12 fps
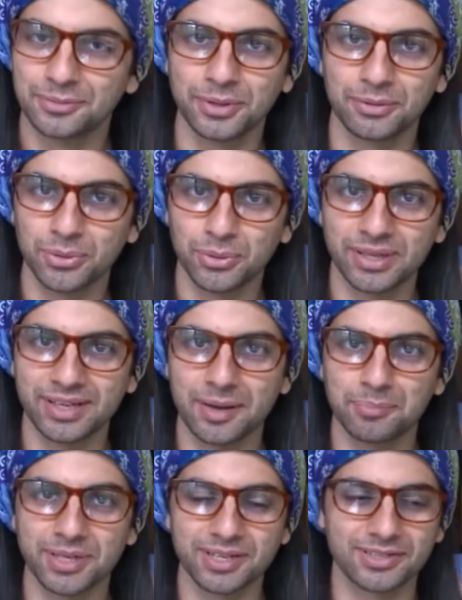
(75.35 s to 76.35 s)
We have three
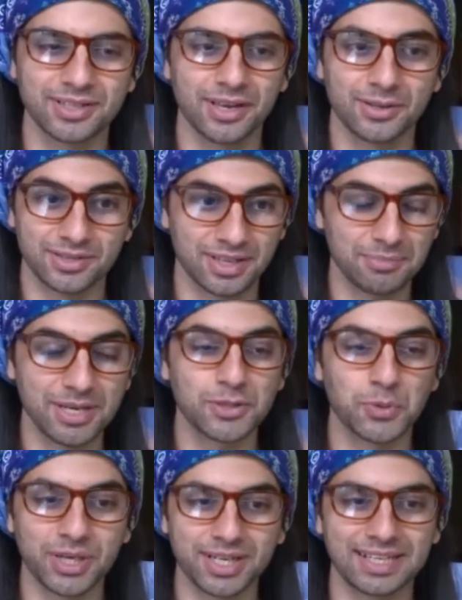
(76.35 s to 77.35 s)
epics, so that means
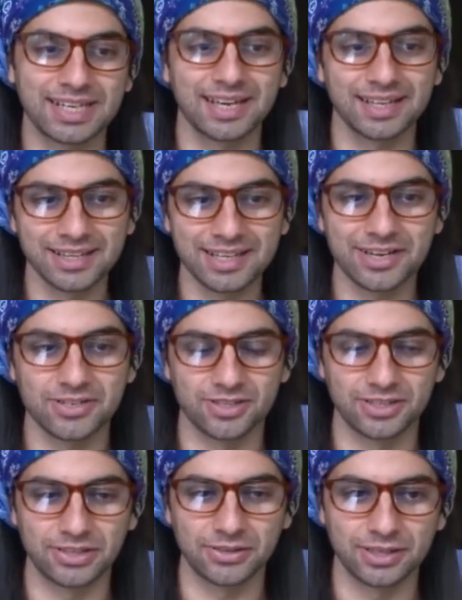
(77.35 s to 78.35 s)
we're gonna get a
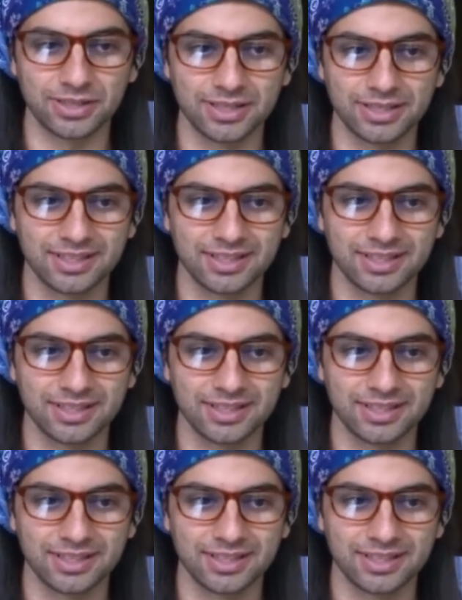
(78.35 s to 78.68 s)
legendary.